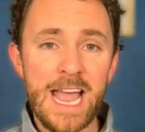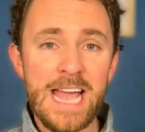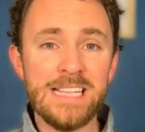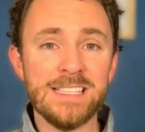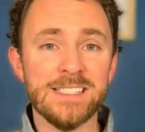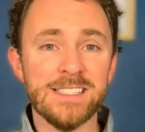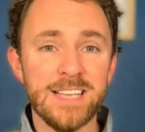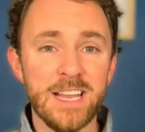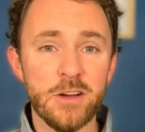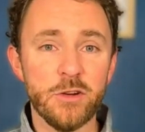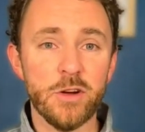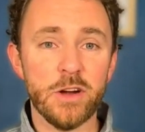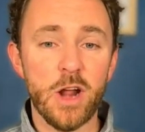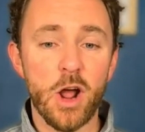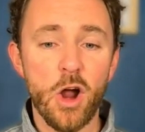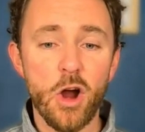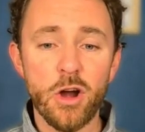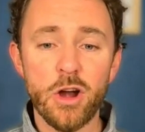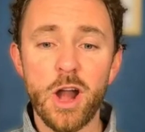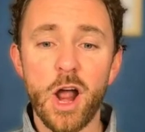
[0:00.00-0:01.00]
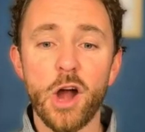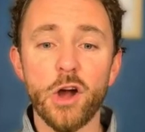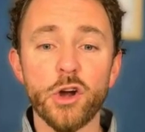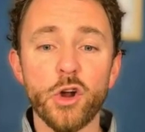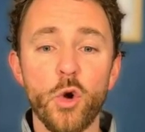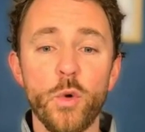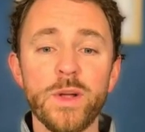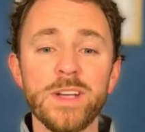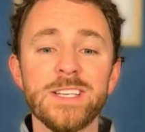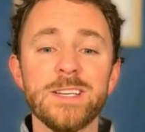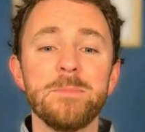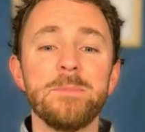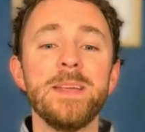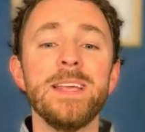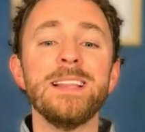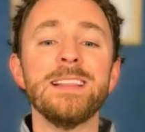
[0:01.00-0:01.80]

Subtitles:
and Sacred Heart are going to be